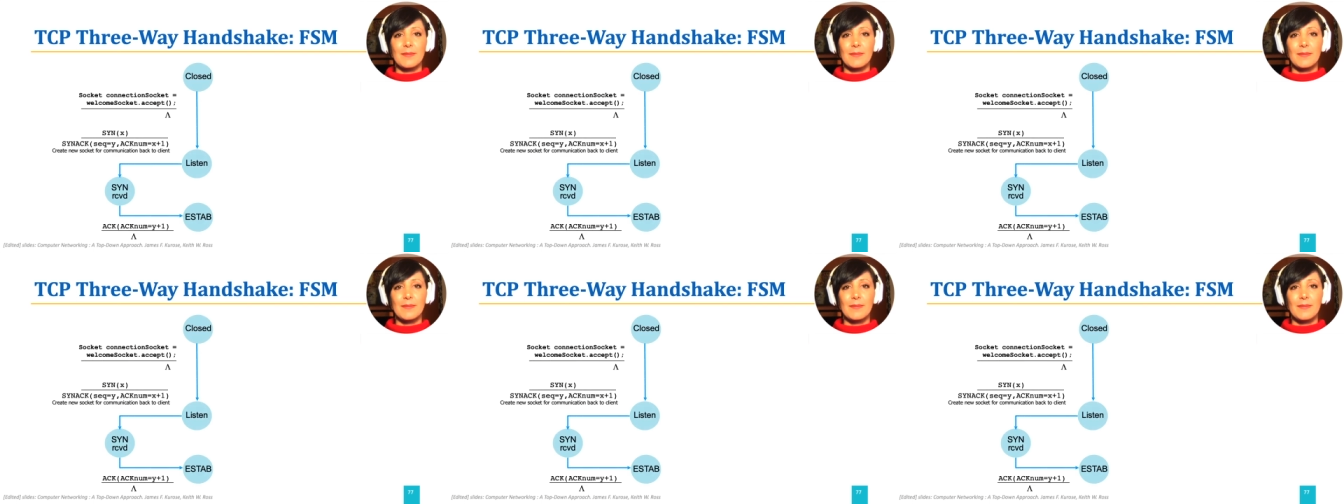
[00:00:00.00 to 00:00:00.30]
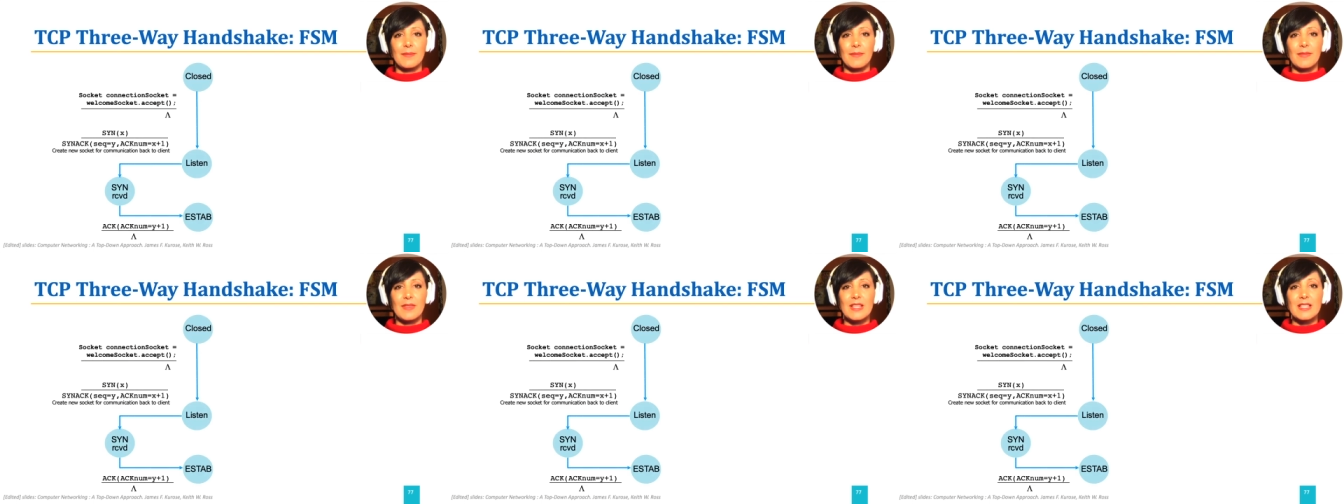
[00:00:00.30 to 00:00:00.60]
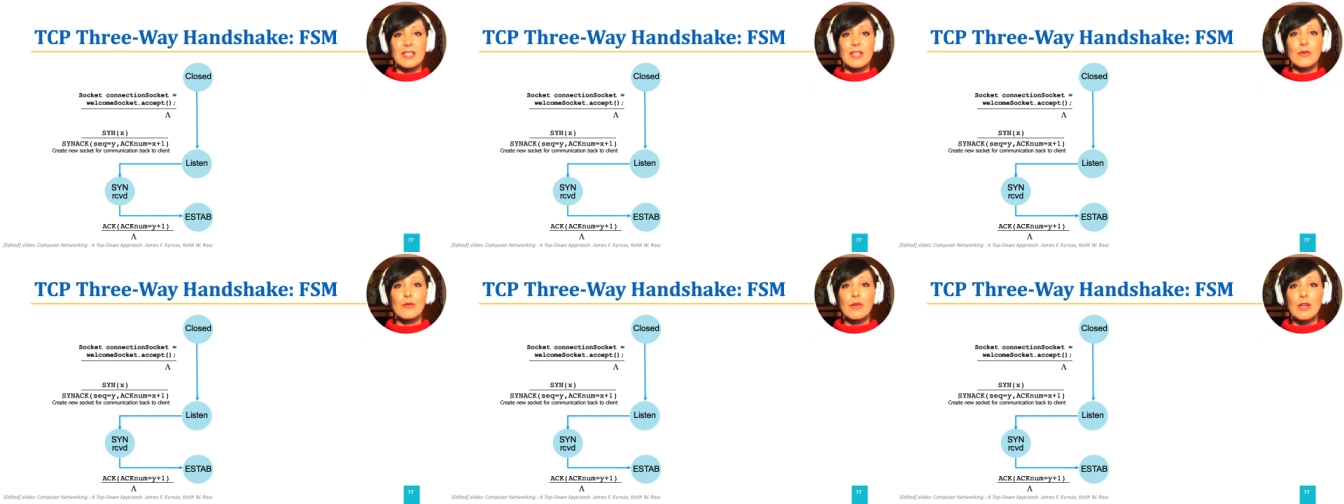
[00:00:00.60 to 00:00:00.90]
The
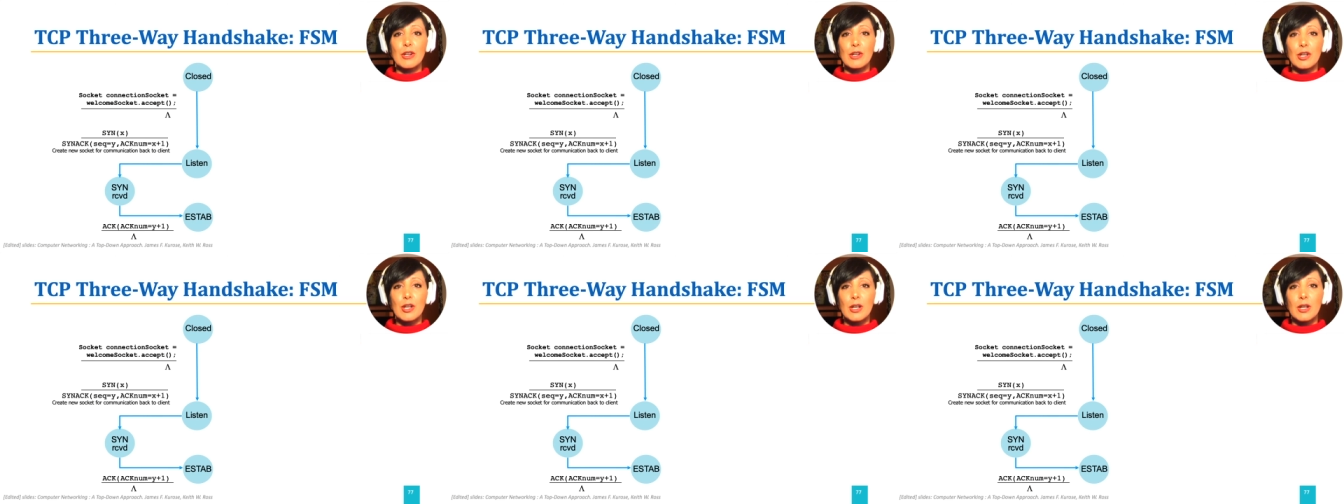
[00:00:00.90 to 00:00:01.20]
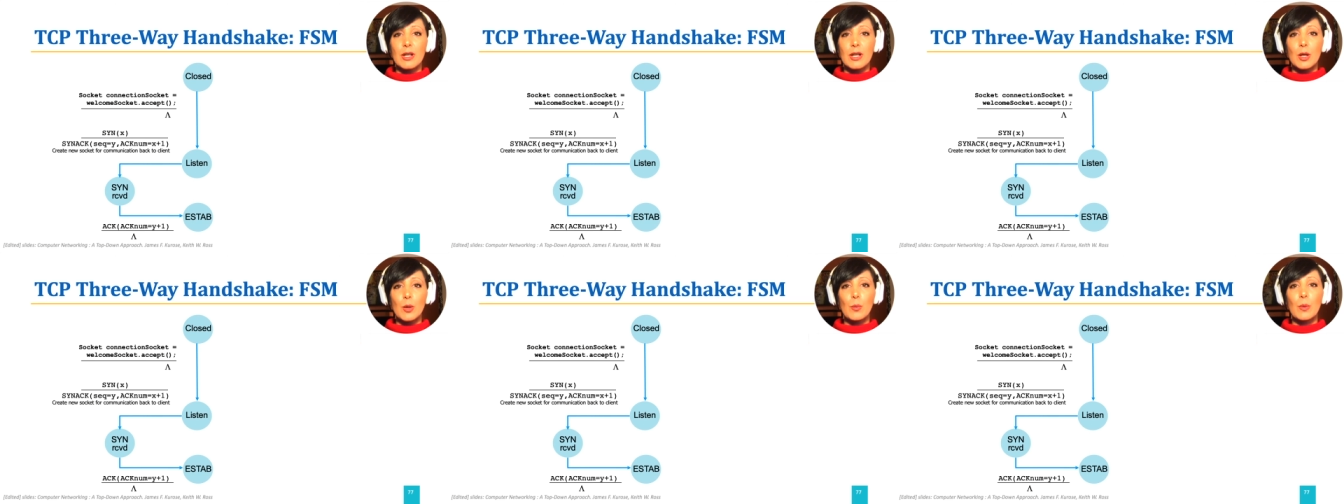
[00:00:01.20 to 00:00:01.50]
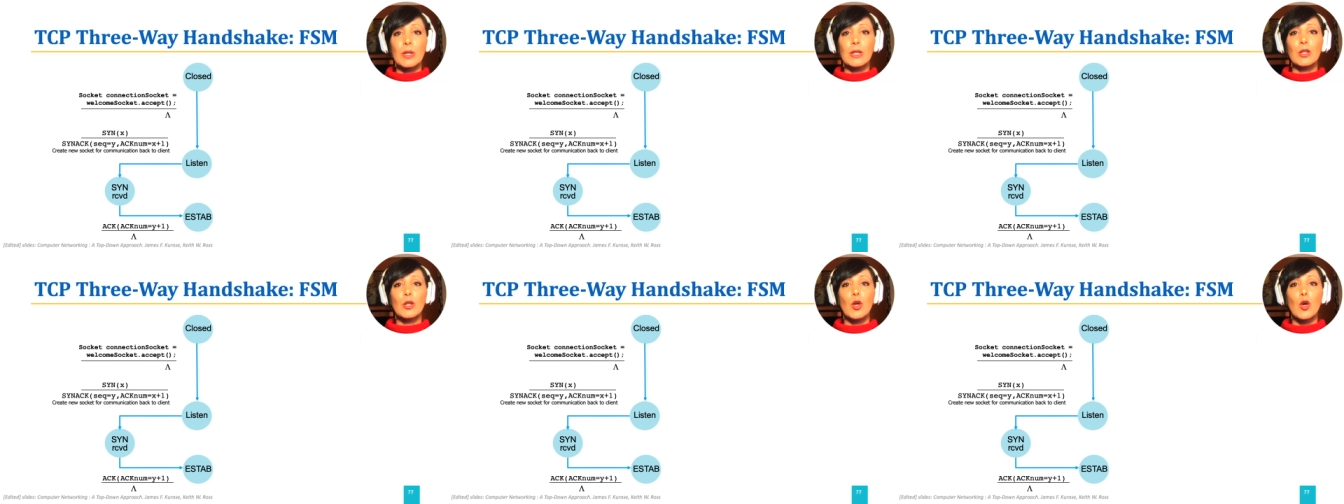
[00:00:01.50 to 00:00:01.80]
server will
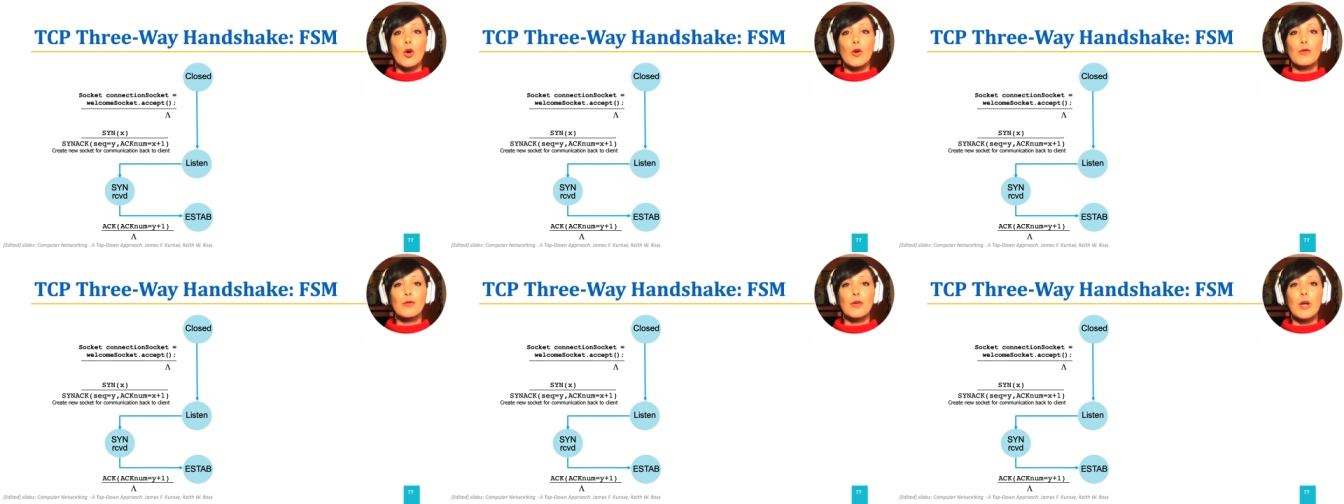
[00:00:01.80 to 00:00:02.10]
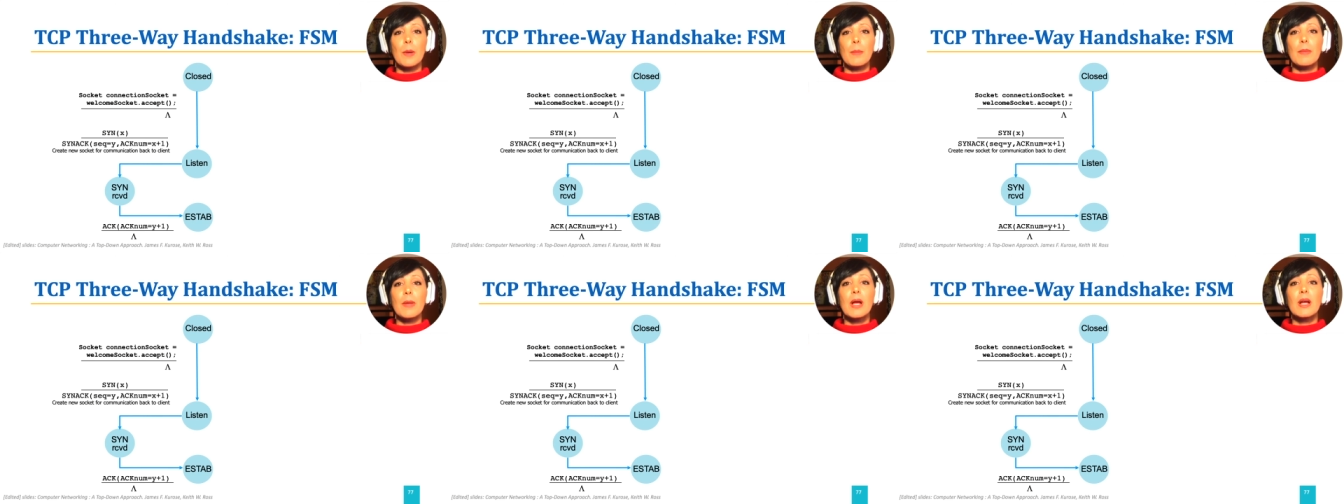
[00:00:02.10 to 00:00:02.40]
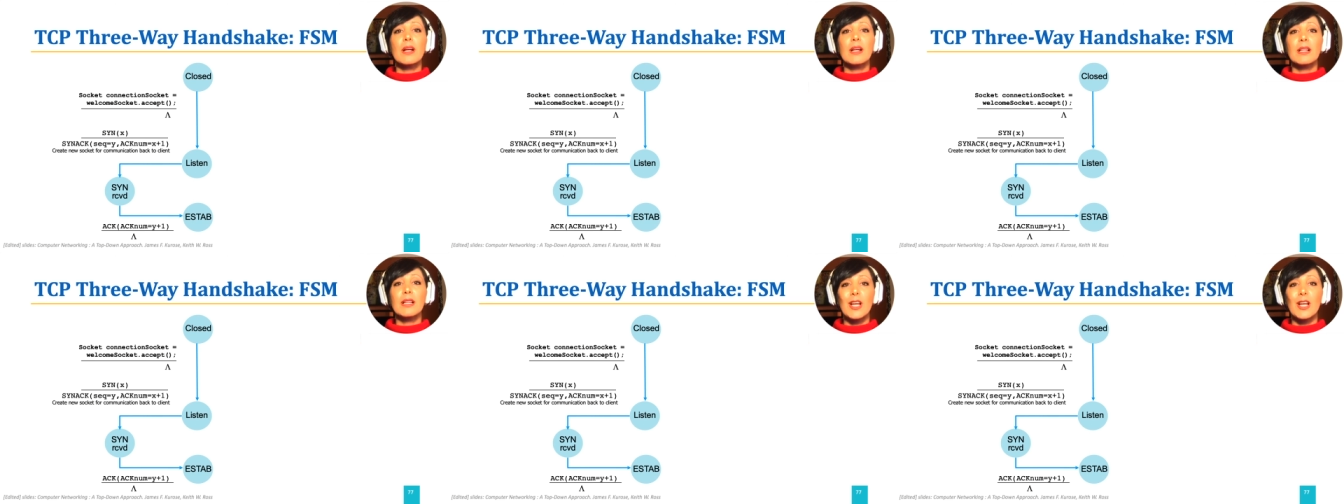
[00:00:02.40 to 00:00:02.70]
go from
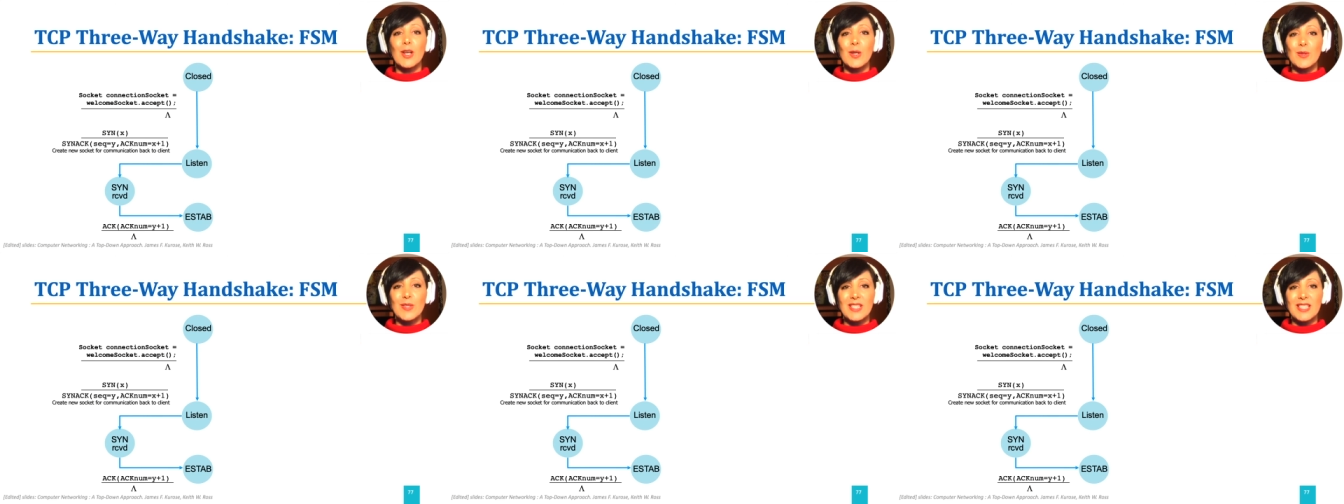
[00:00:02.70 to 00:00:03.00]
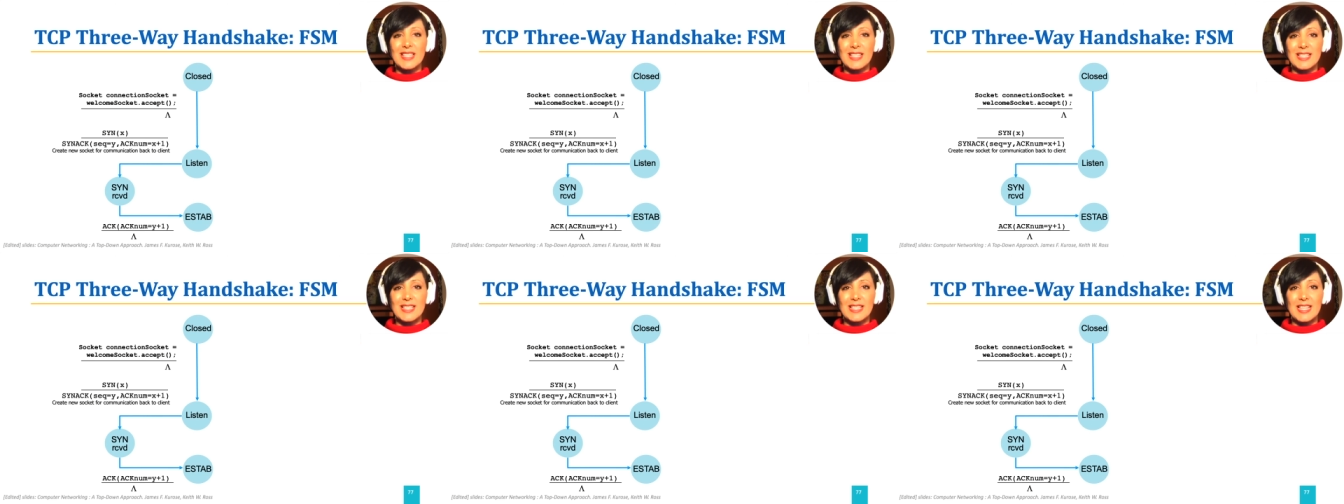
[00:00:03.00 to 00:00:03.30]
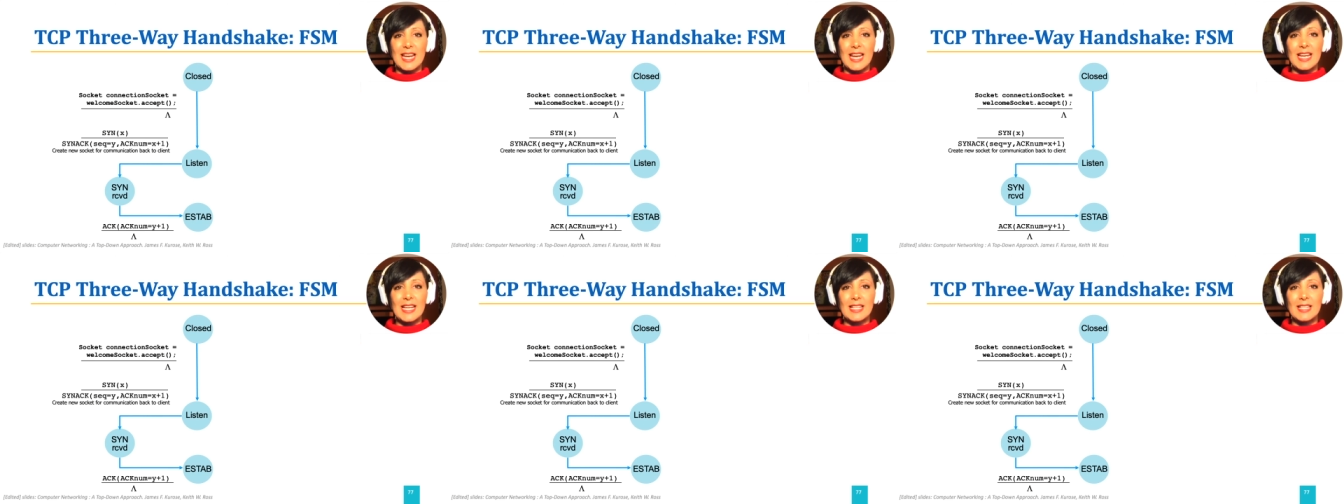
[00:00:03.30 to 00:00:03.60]
closed
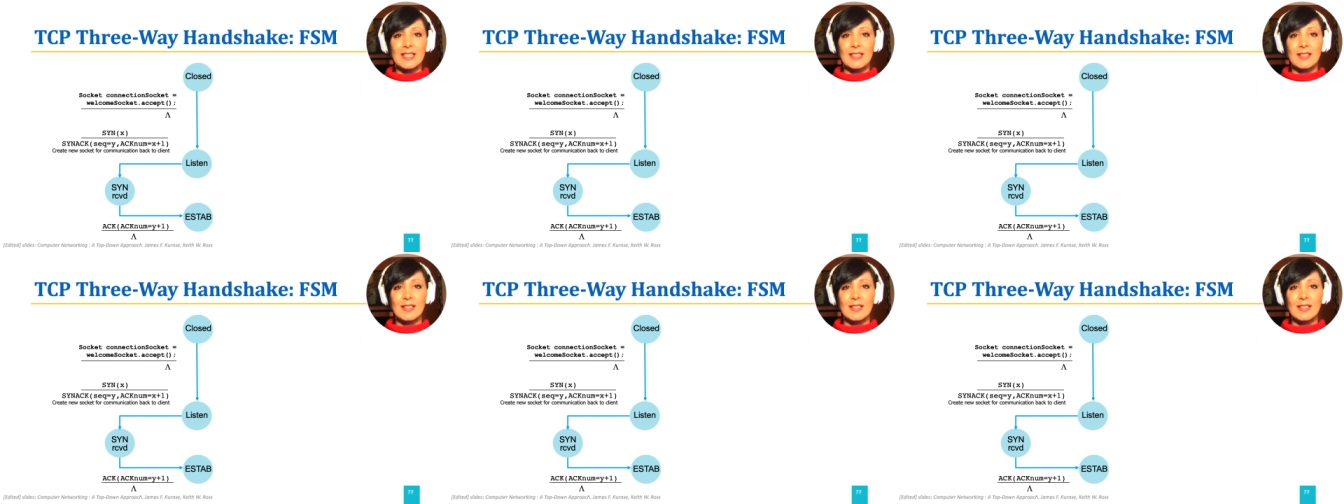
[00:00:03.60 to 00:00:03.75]
state